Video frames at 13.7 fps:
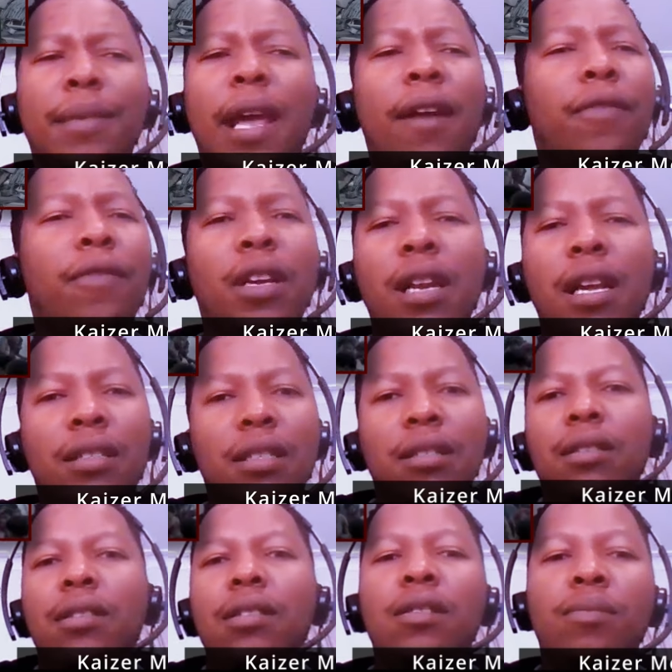African
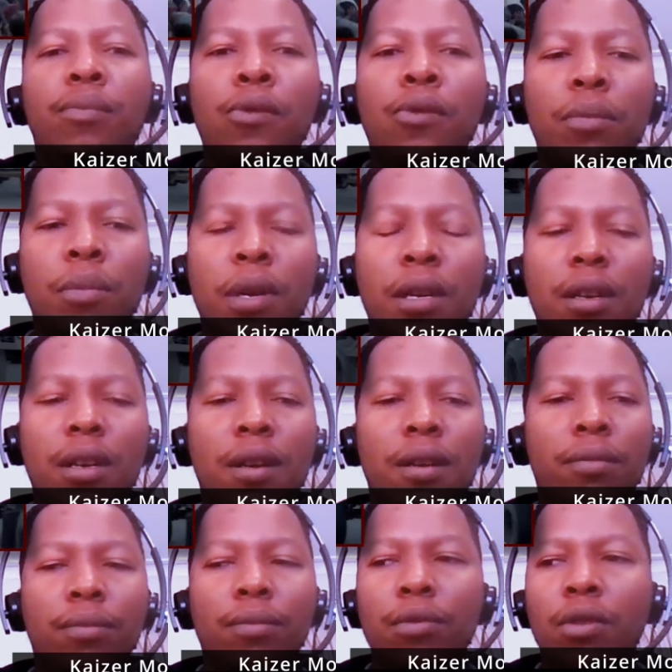identity is broad, man.
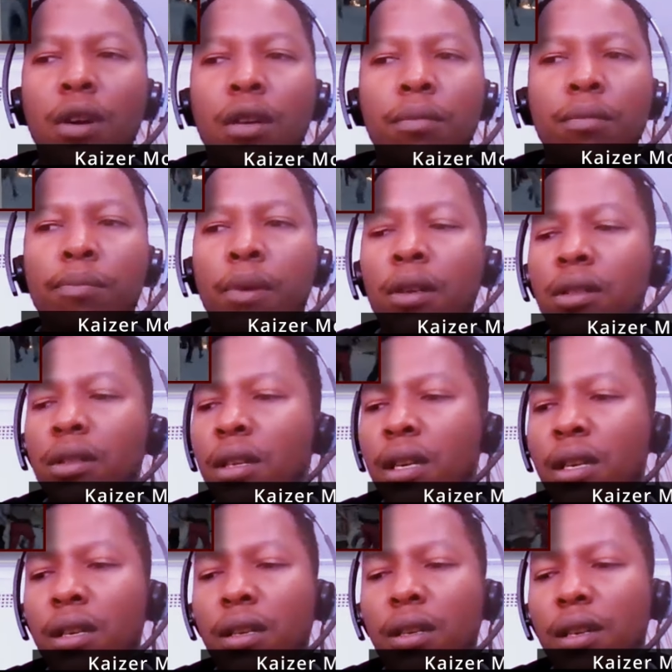You can't box it
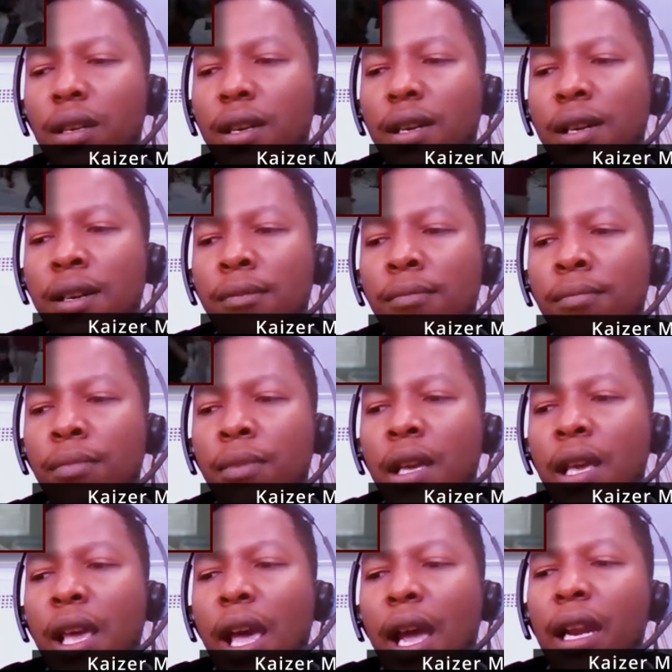in. And
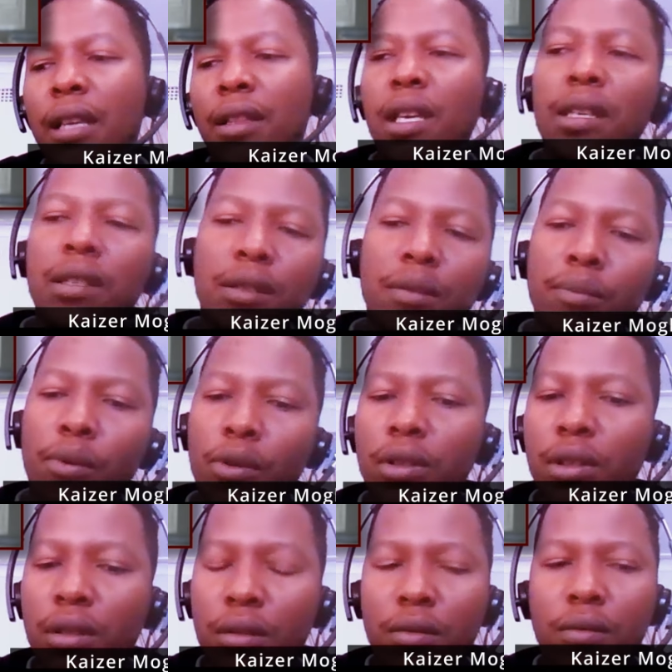I think it's
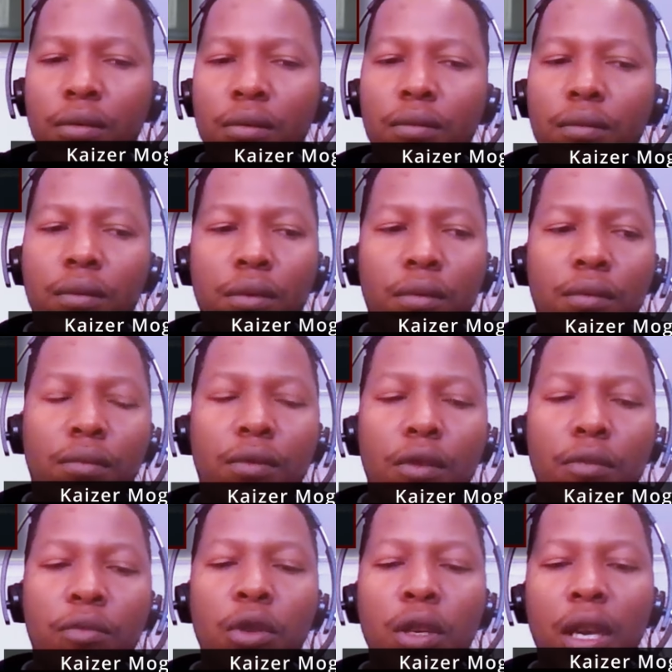important to
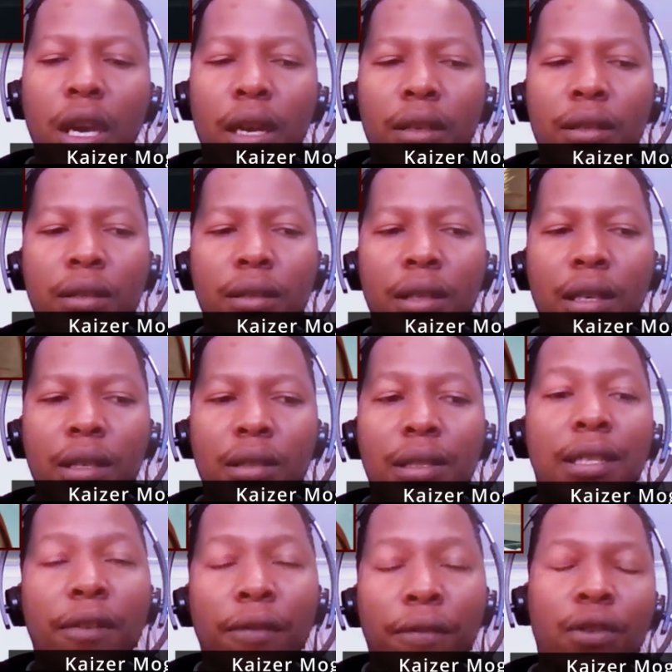communicate these
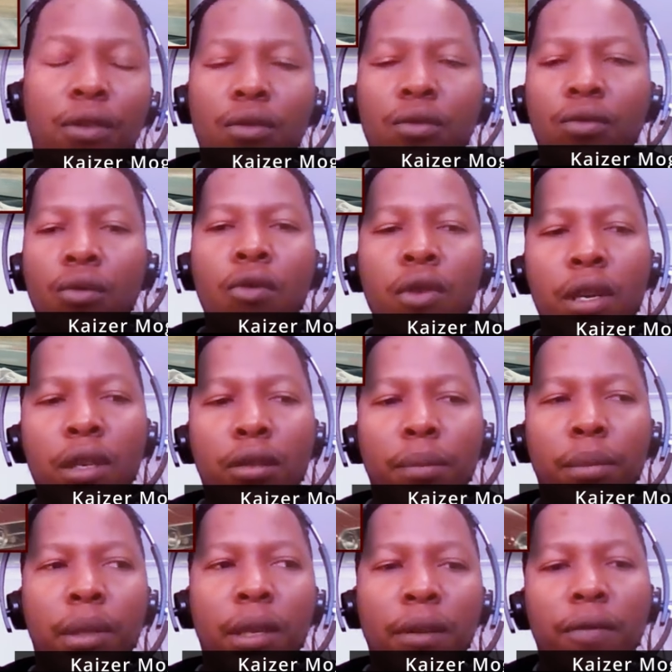different stories
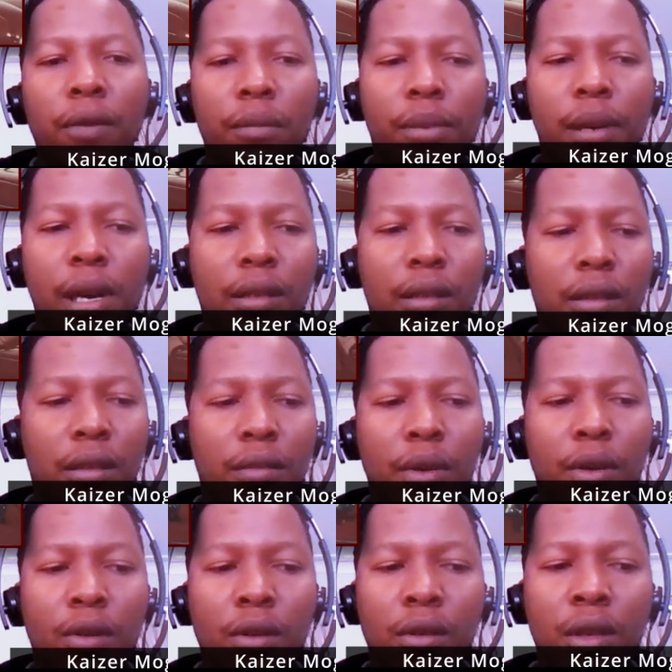from different places,
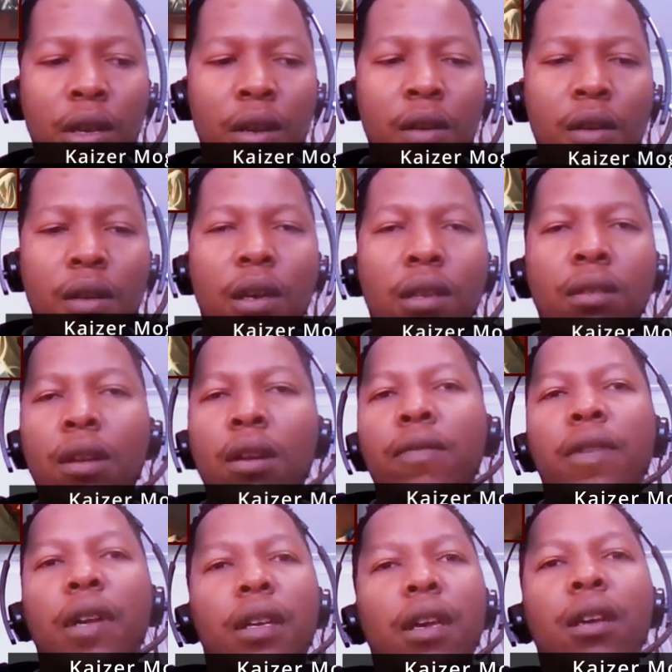because there's a lot
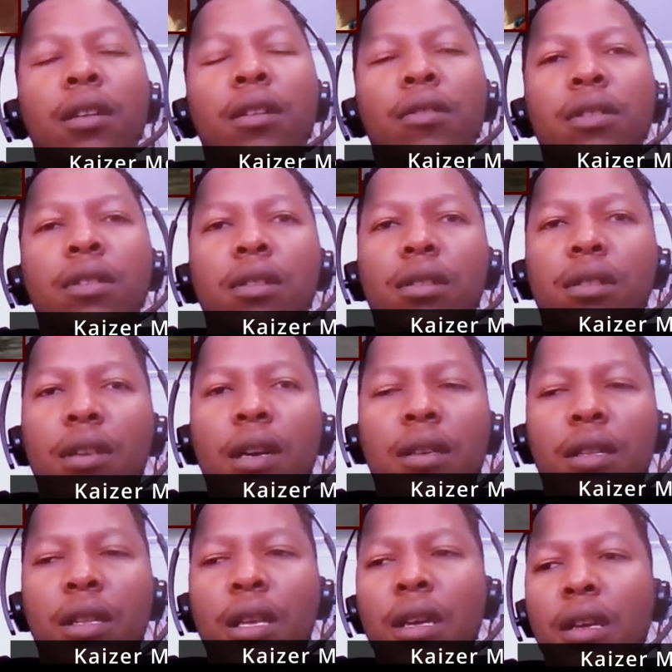of like ignorance
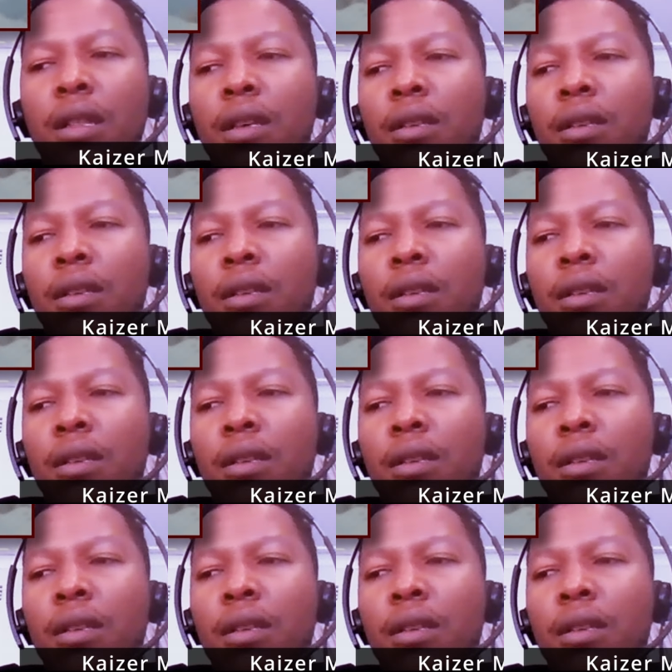out there.